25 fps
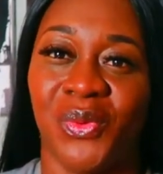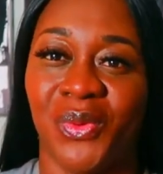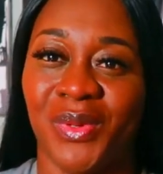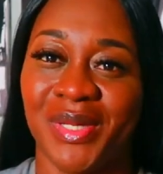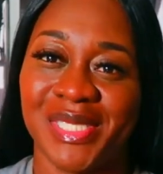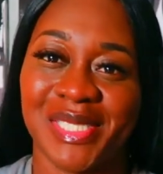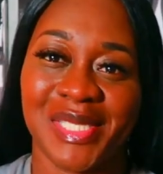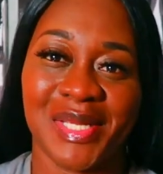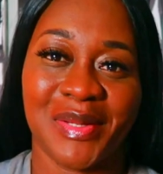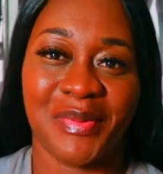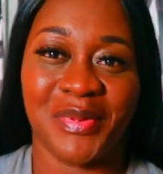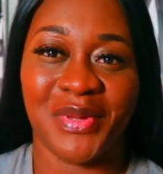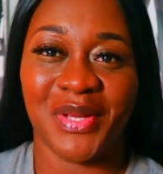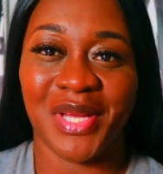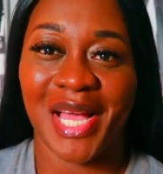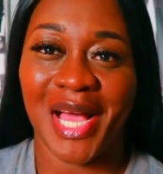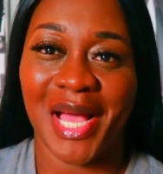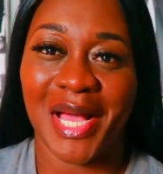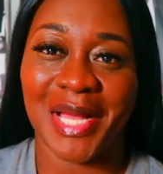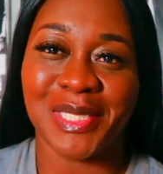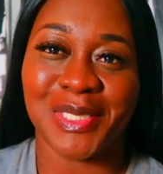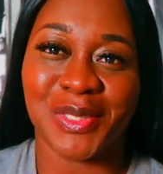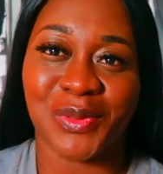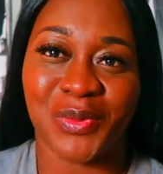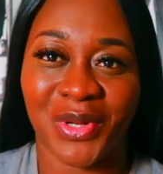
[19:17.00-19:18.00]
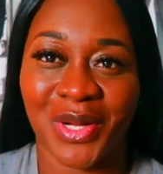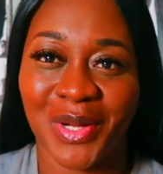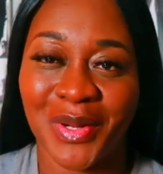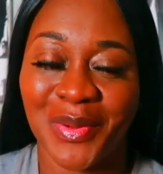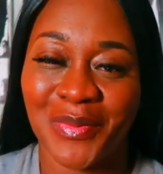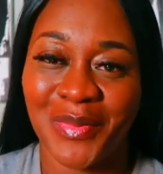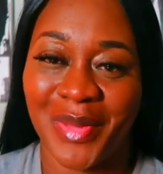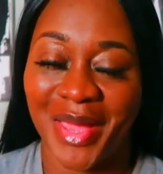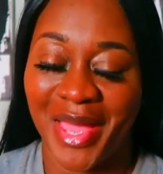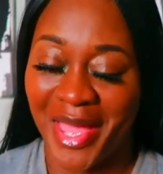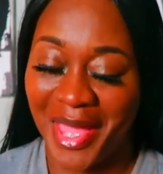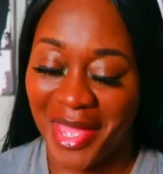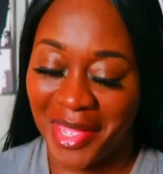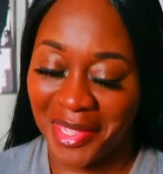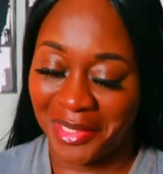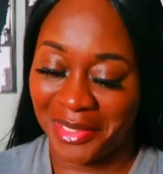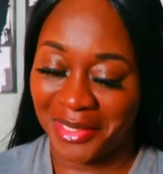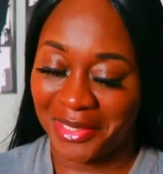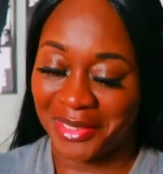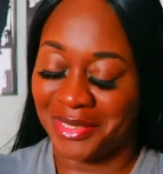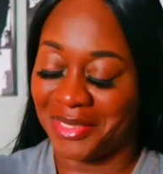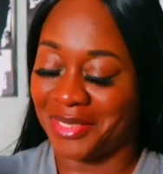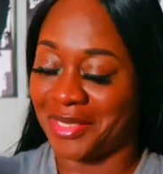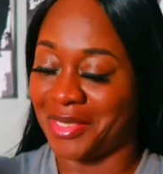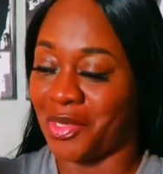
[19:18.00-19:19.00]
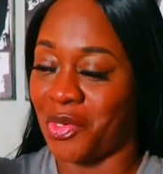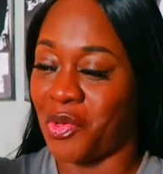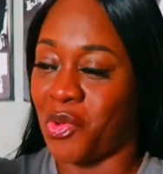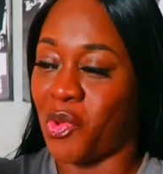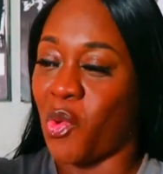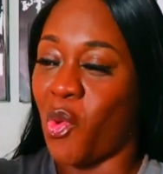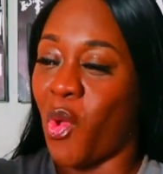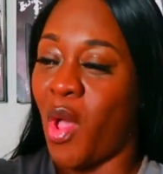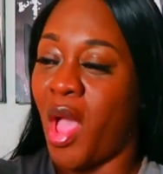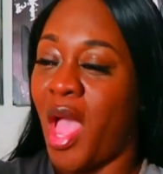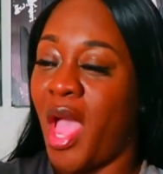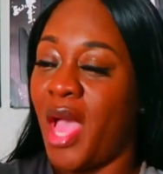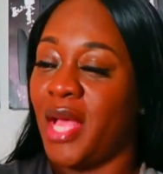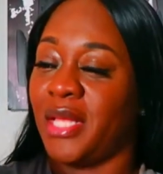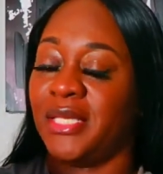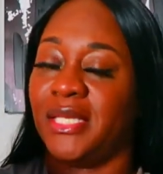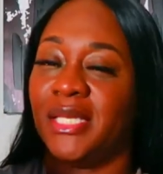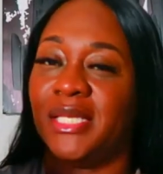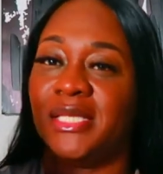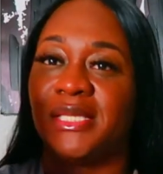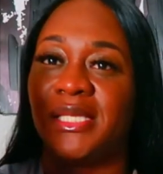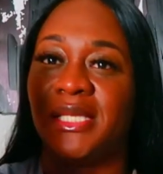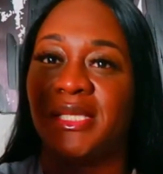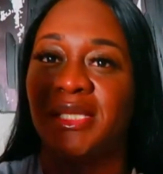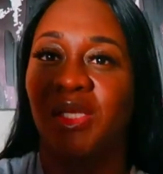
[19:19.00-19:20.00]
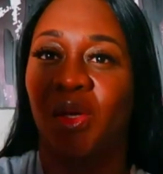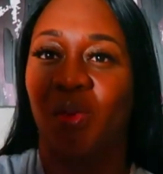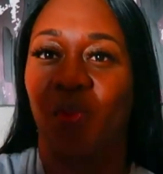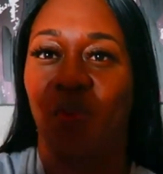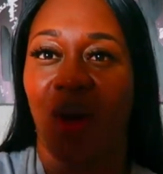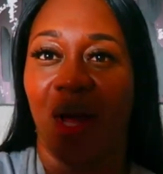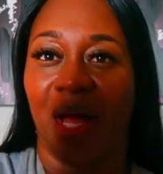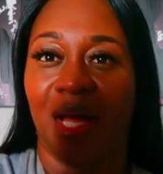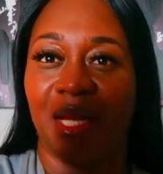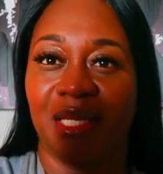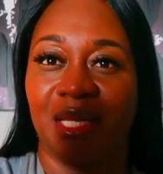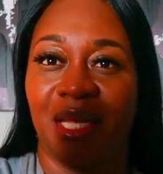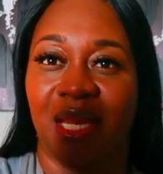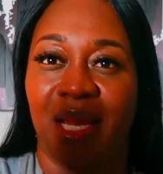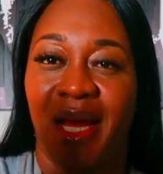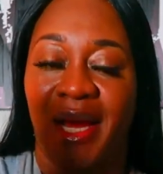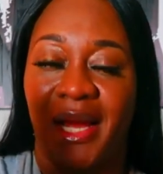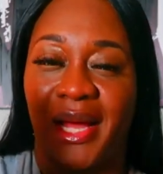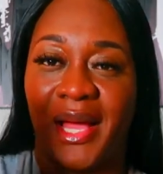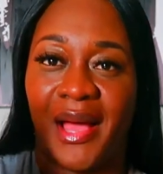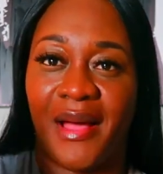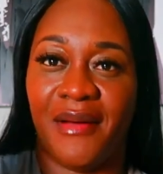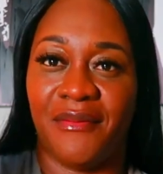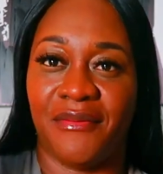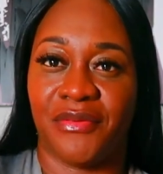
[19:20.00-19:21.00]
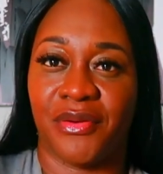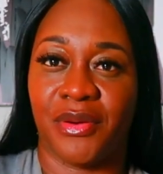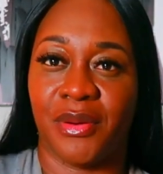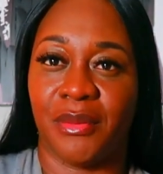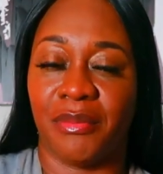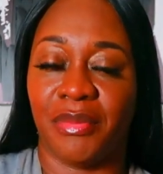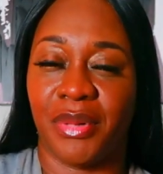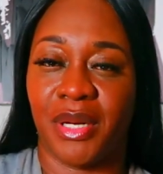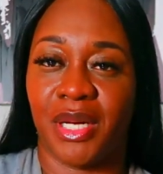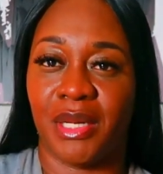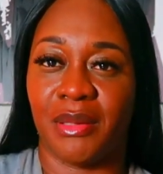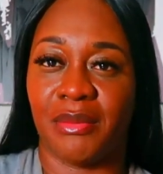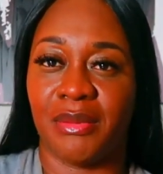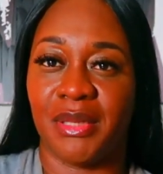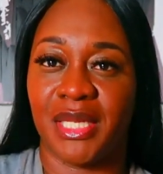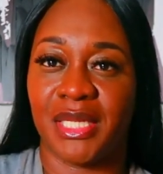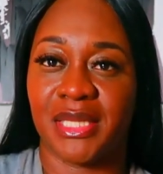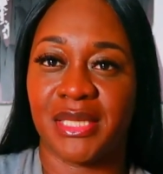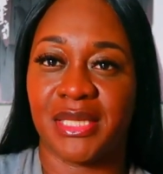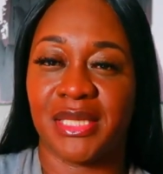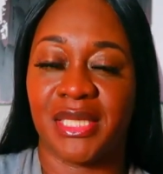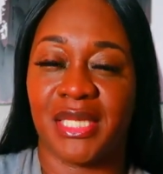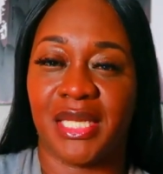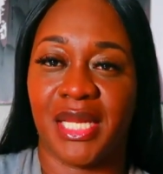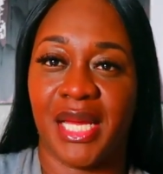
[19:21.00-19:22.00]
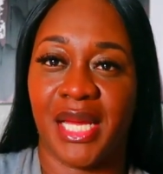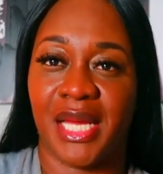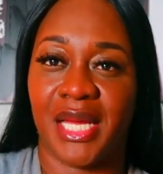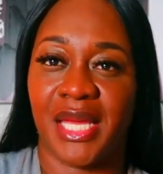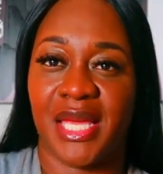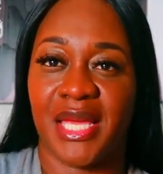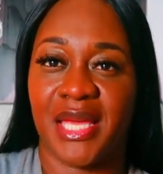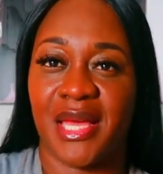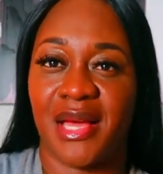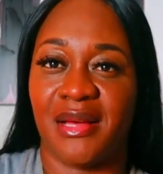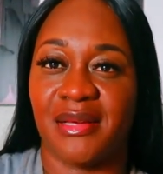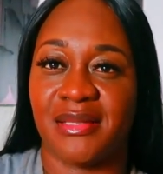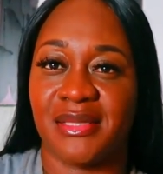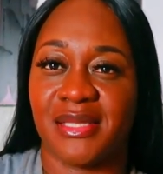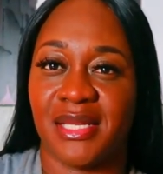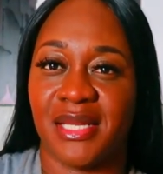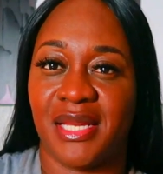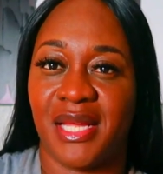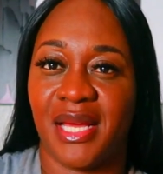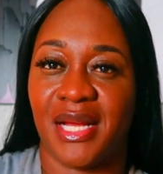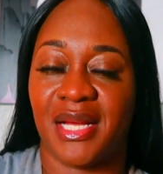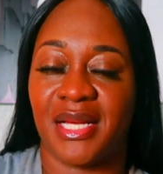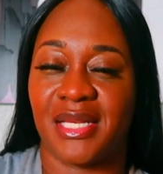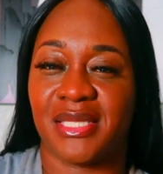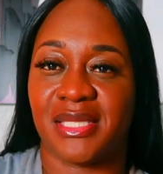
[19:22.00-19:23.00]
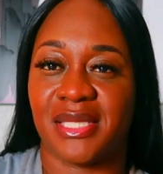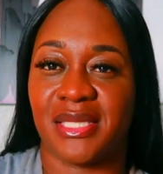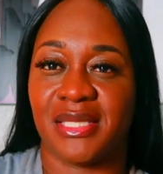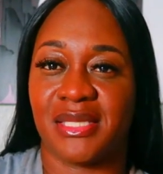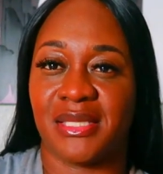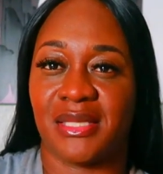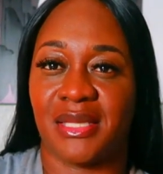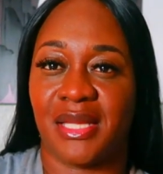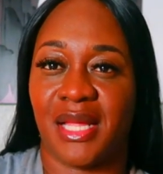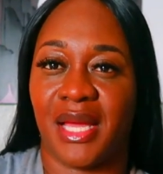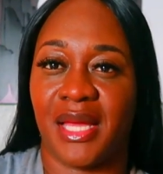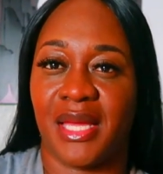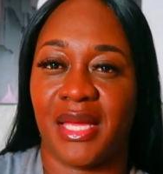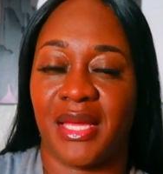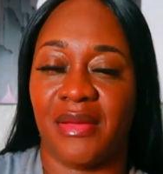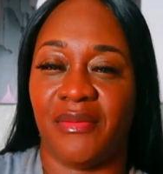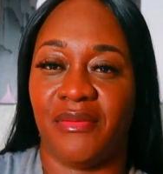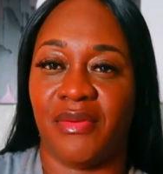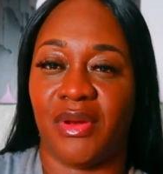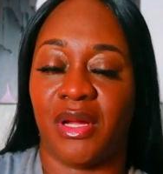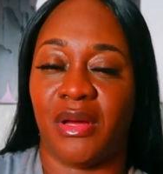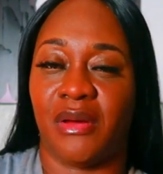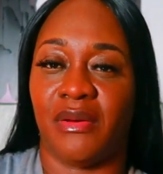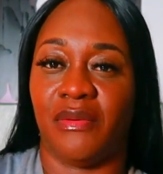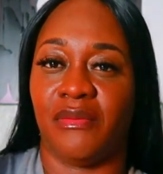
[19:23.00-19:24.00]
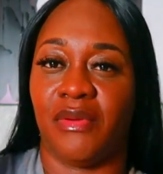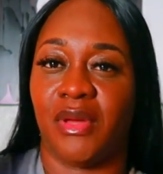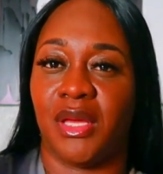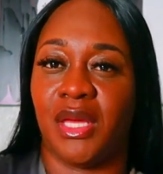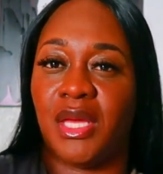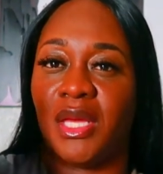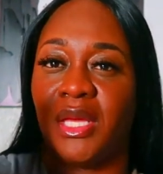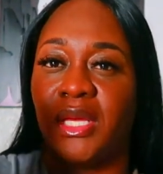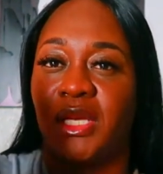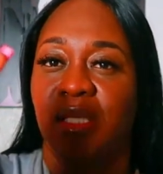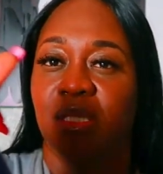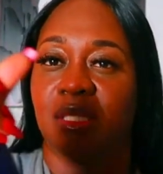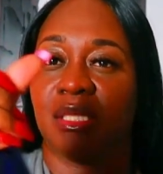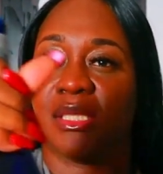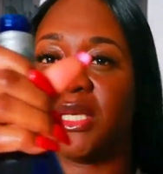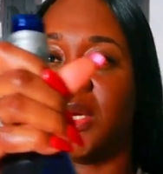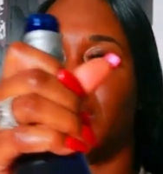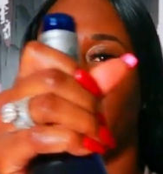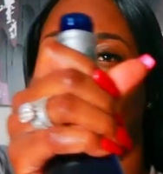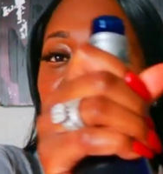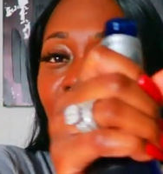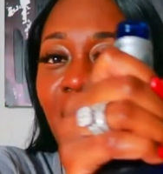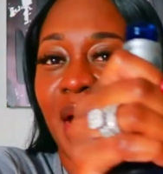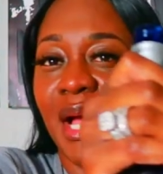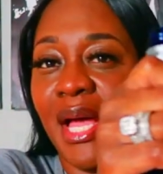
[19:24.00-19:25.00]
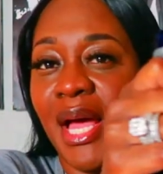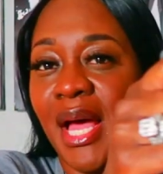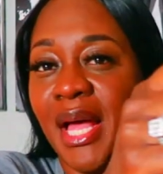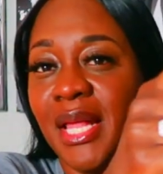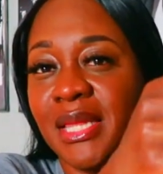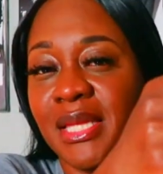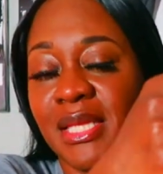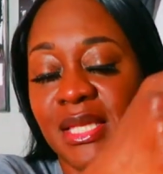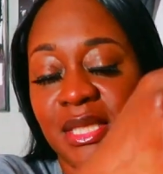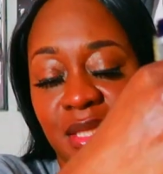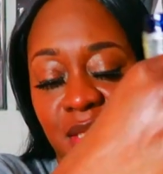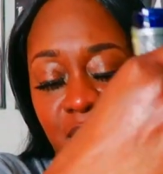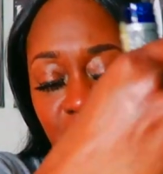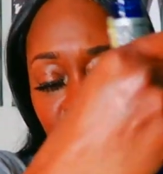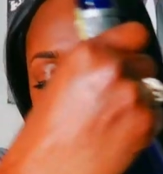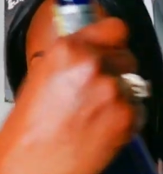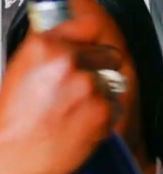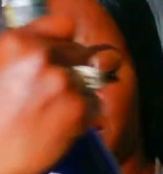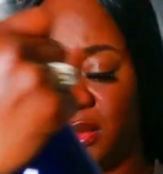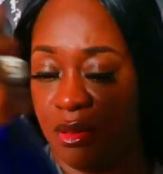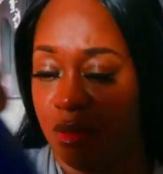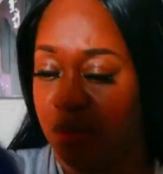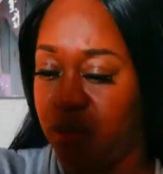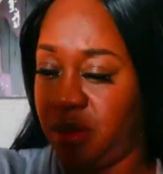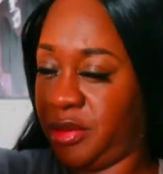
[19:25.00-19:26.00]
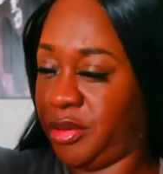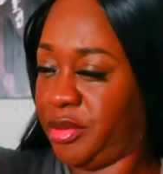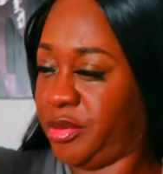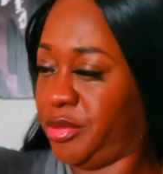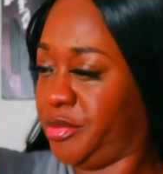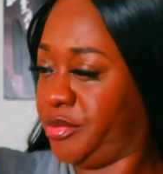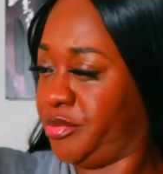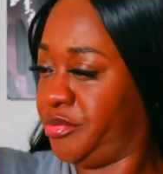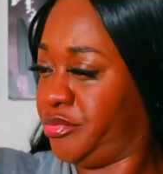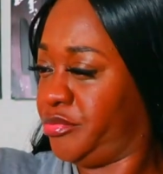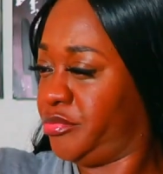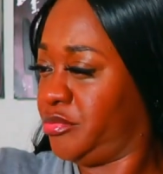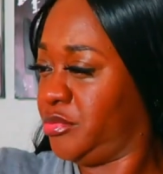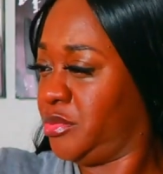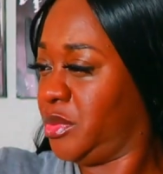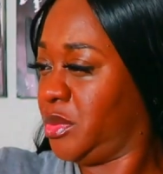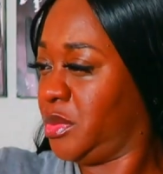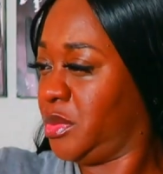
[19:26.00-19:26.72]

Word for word: What's up, you guys? Welcome back. So this is the wine that I got from Publix today. Can y'all see that? Cause it's like giving off. So I got this um